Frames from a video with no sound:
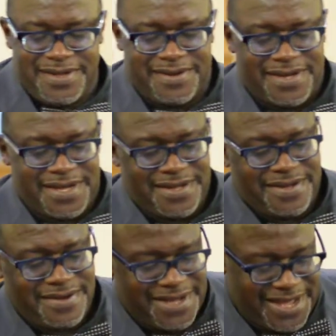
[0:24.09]
okay.
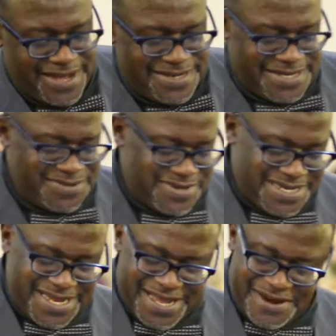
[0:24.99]
I just want
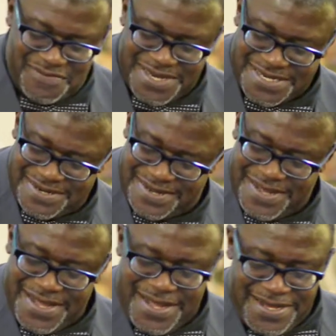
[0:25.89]
to check. I want to see.
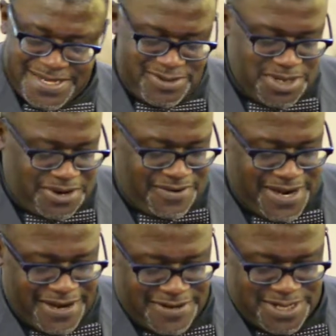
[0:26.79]
She was all
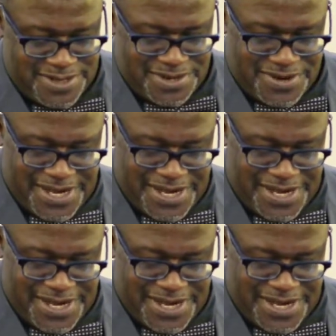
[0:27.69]
right. She was